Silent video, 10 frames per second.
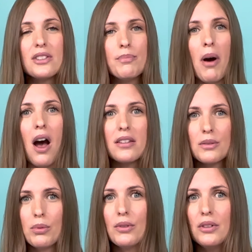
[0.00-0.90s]

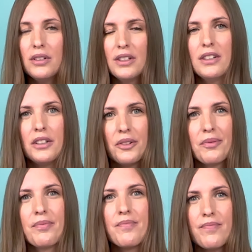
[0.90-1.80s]
possible,
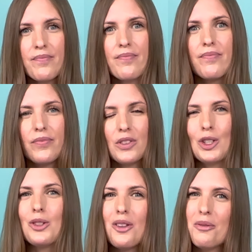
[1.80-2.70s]

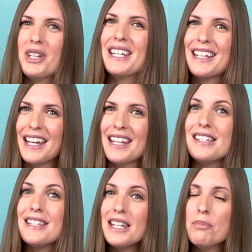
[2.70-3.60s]
just so that we can get
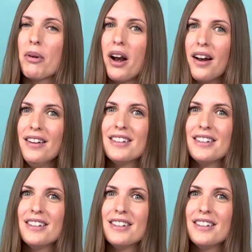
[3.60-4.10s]
in deeper